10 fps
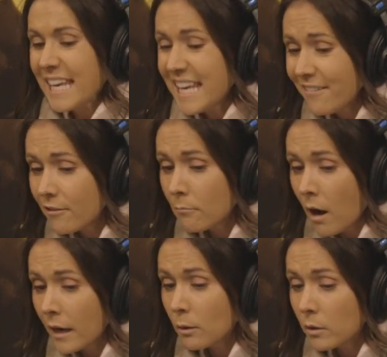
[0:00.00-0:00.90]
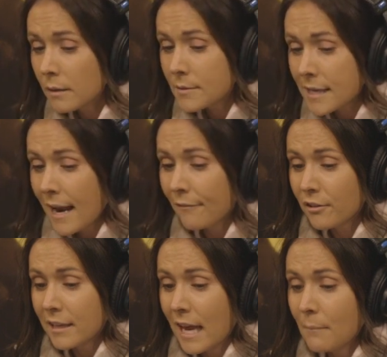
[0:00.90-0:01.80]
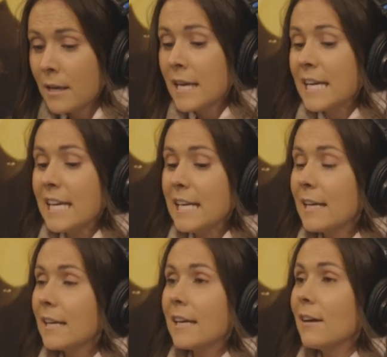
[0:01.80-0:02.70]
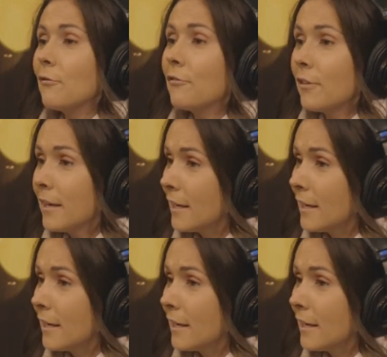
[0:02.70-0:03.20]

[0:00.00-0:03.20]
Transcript: Even Monty Williams said after the game he didn't give